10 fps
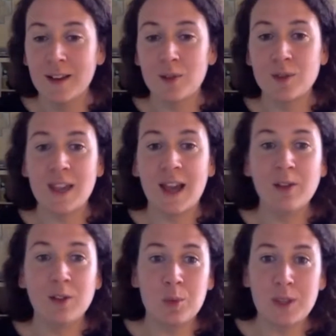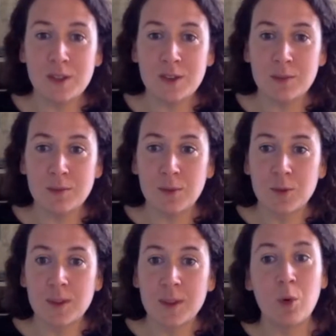obviously how long we use them for,
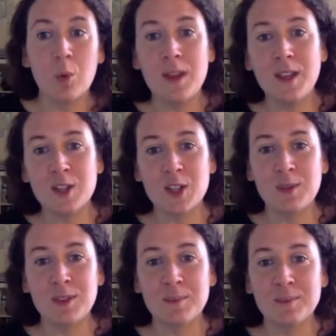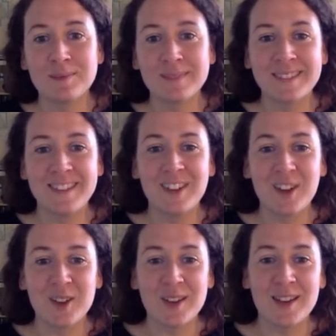and then what we're going to do with them,
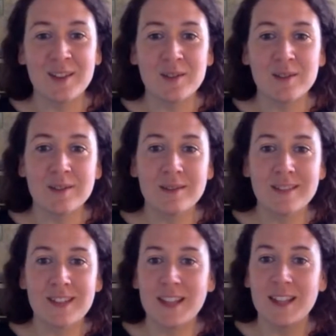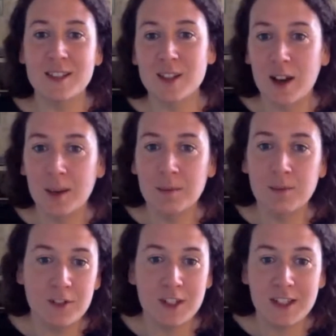in 10 years time,
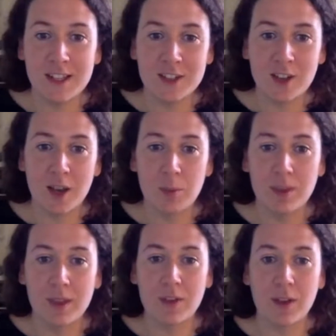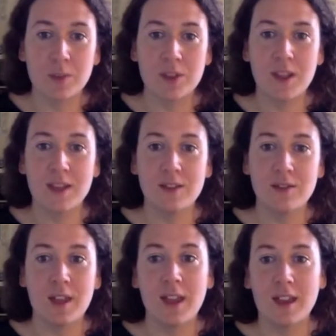15 years time, when they've come to the end of
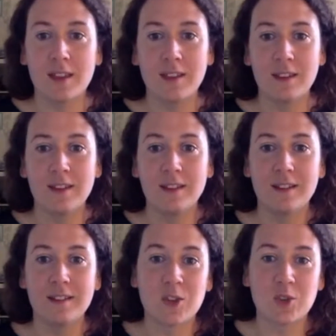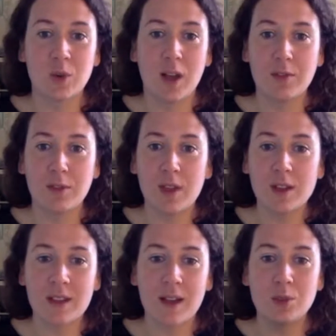their natural life with
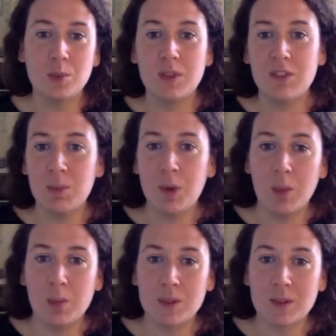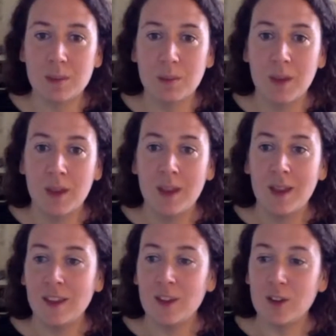us. How do we repurpose them?
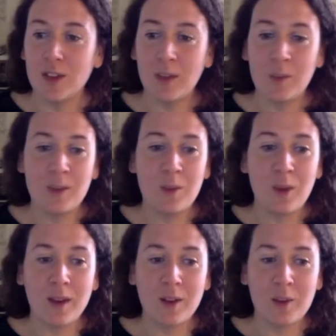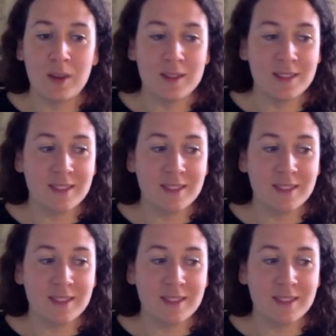Can we work with